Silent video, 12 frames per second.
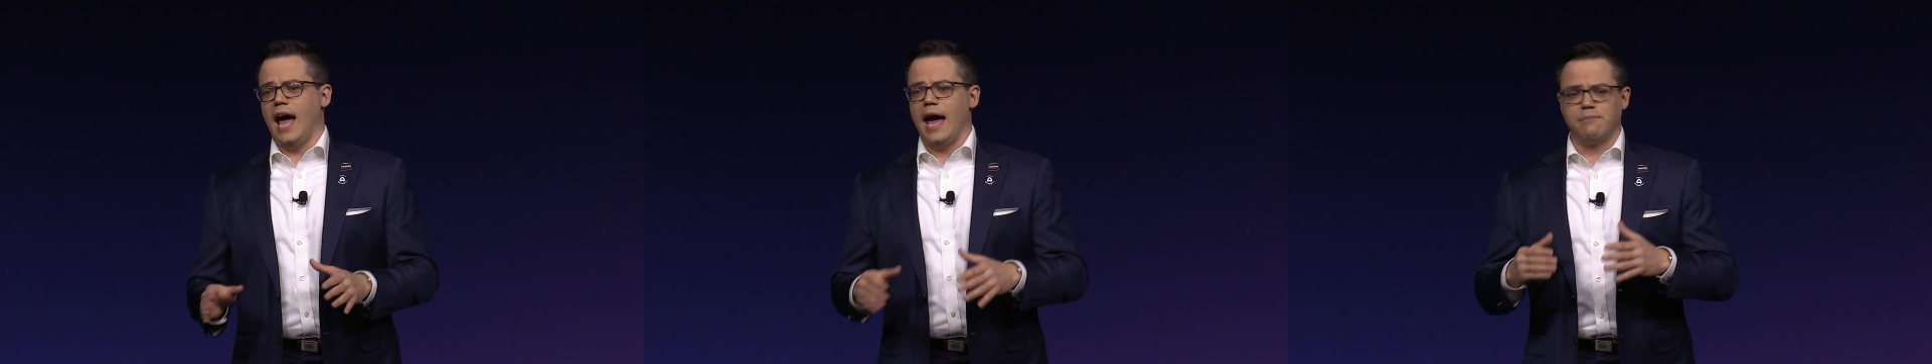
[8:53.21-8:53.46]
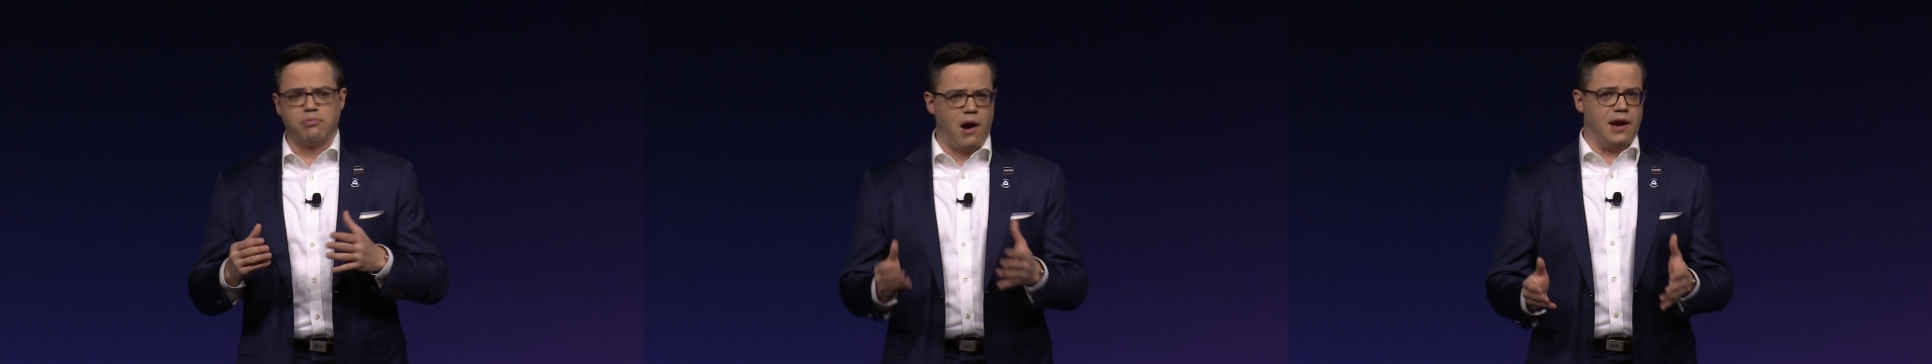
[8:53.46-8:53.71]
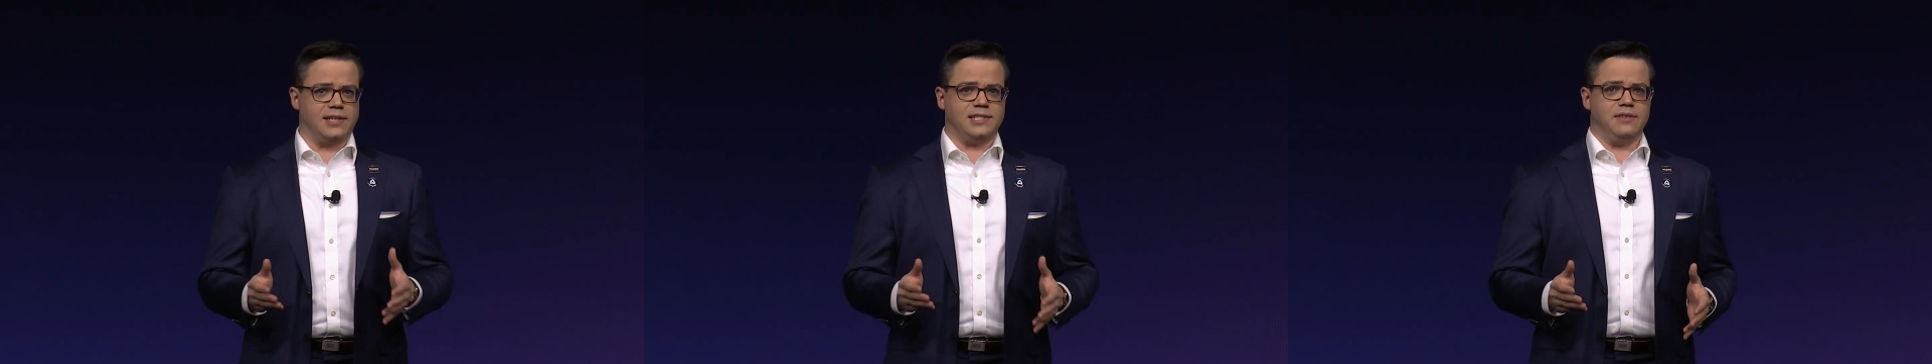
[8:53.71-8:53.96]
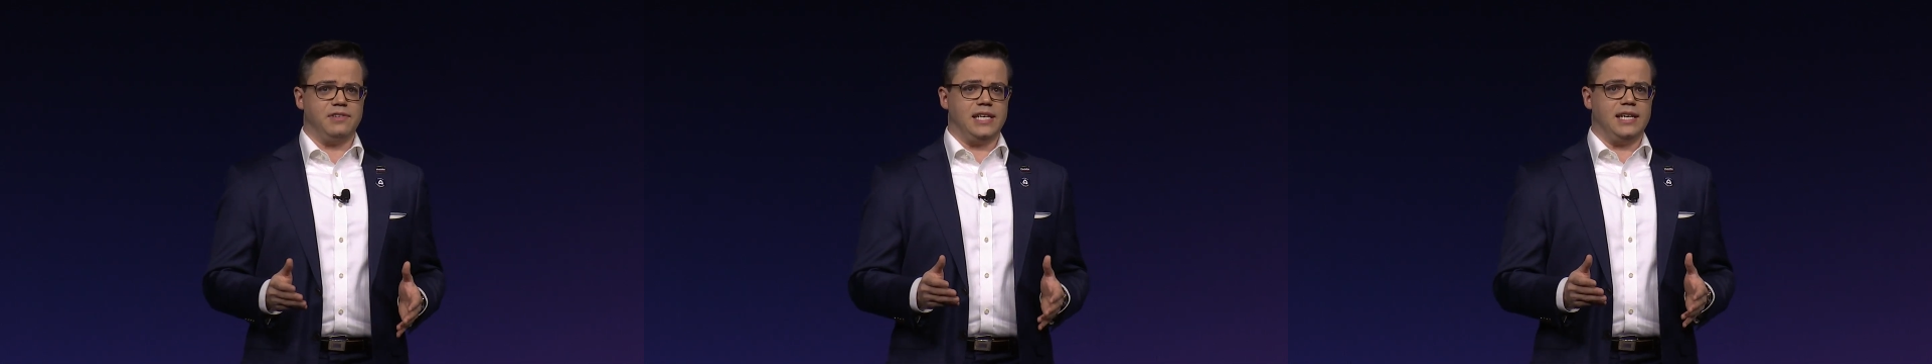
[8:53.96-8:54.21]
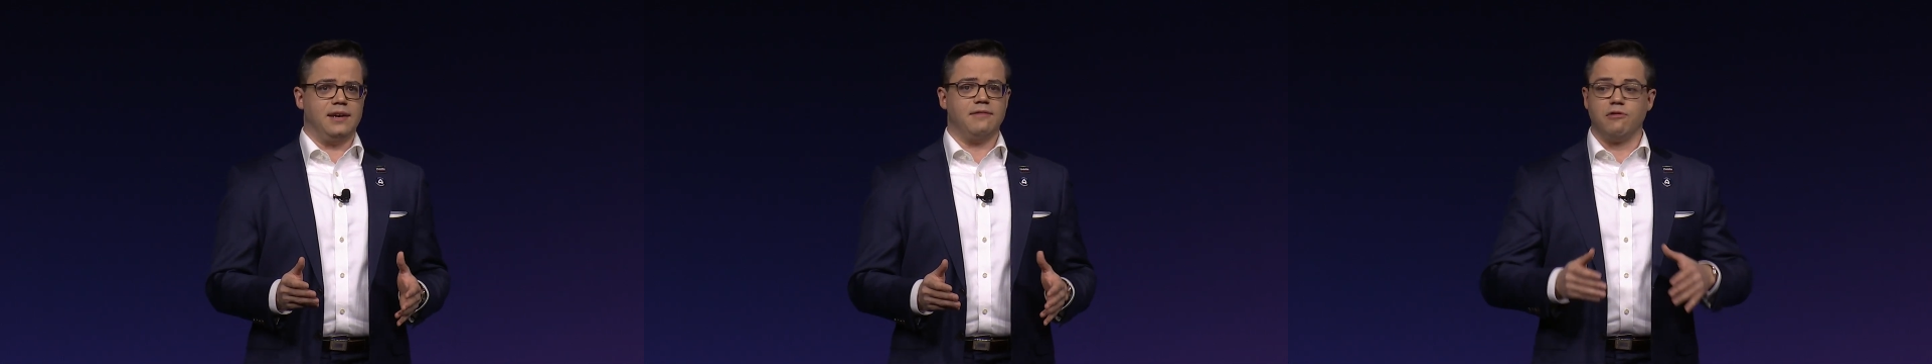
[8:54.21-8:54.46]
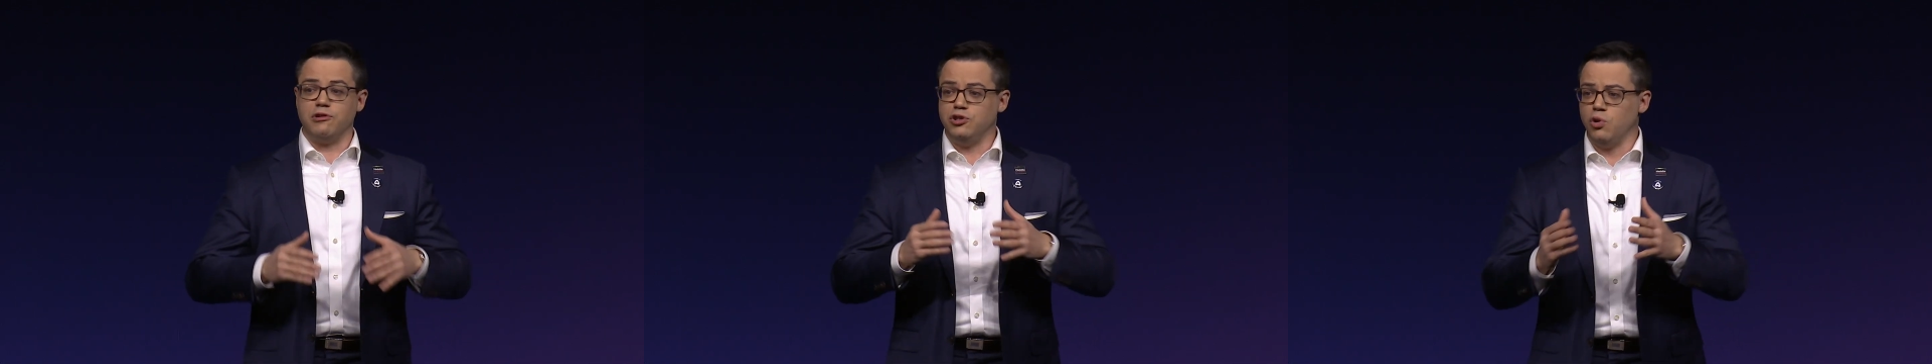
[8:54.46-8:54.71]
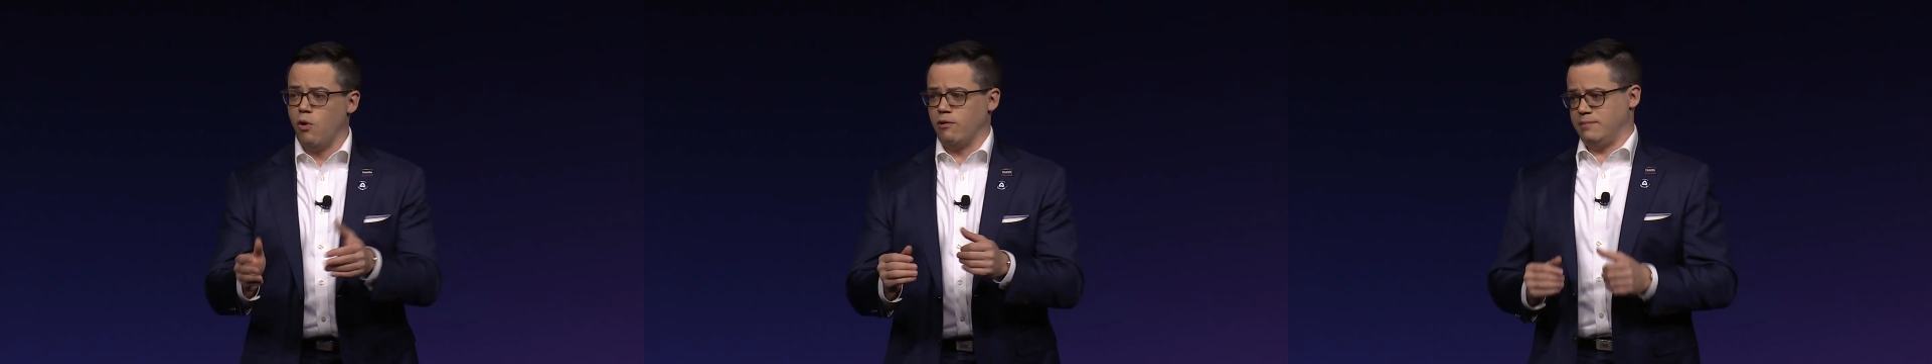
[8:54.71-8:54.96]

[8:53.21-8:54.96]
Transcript: and productivity for your